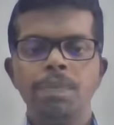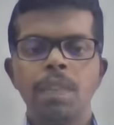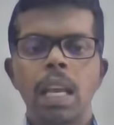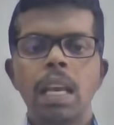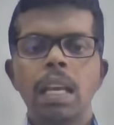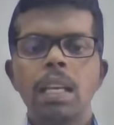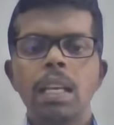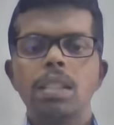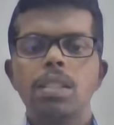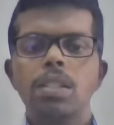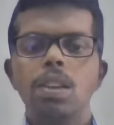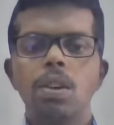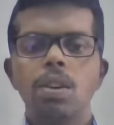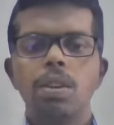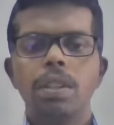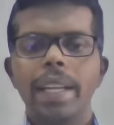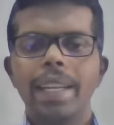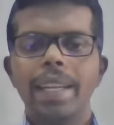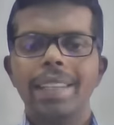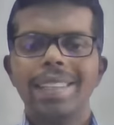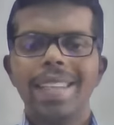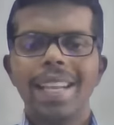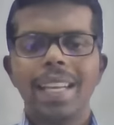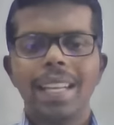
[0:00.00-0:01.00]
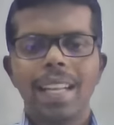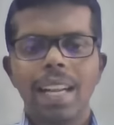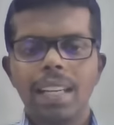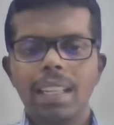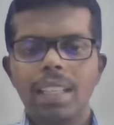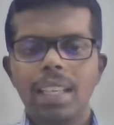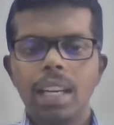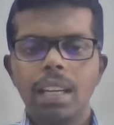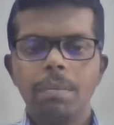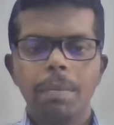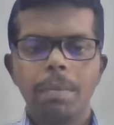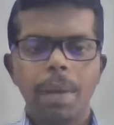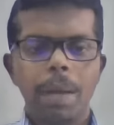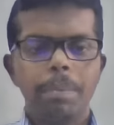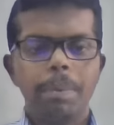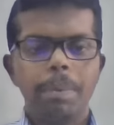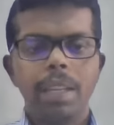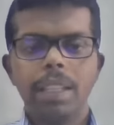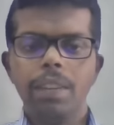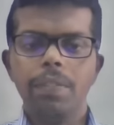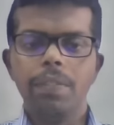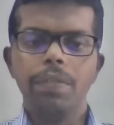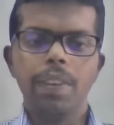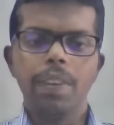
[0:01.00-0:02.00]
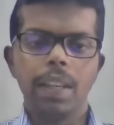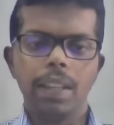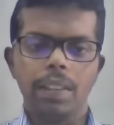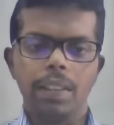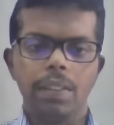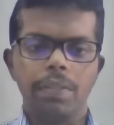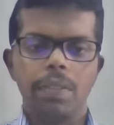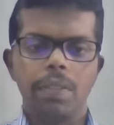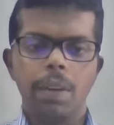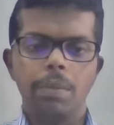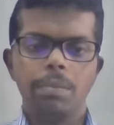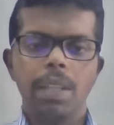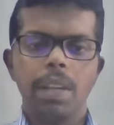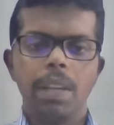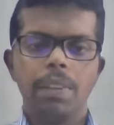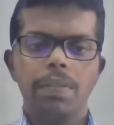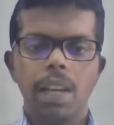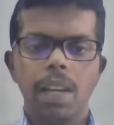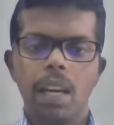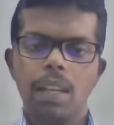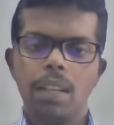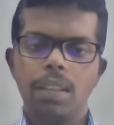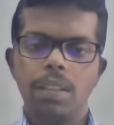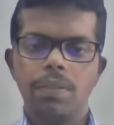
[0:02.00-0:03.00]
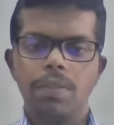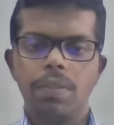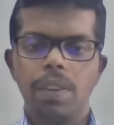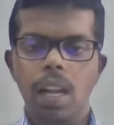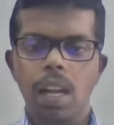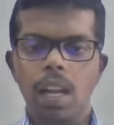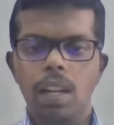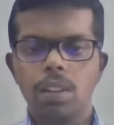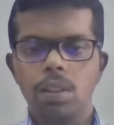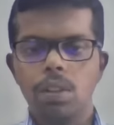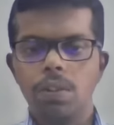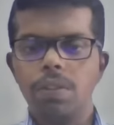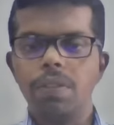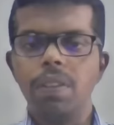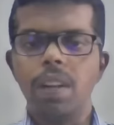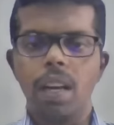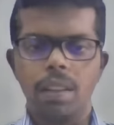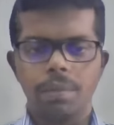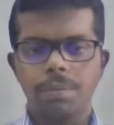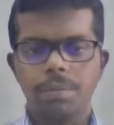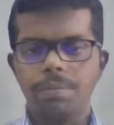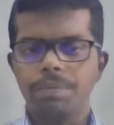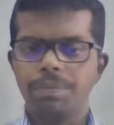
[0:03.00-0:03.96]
so nectar content may be different from the flower to flower.